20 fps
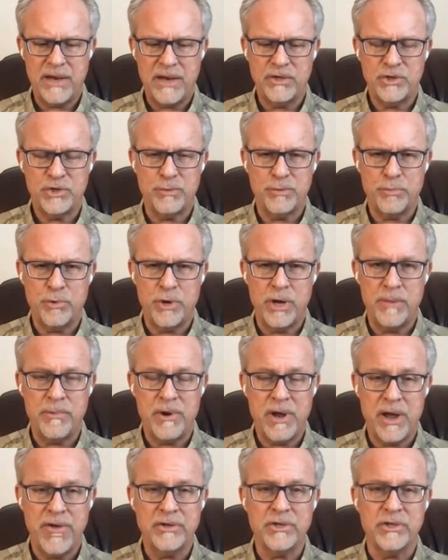that
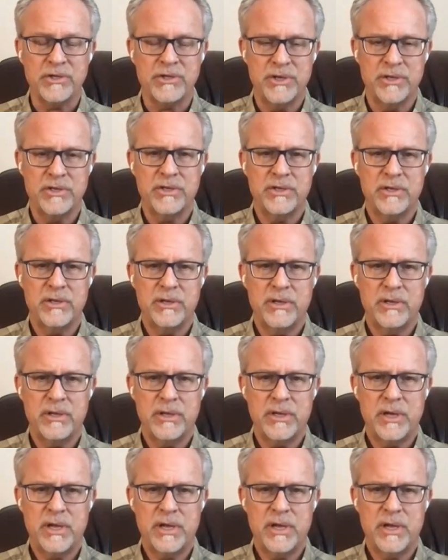supreme consciousness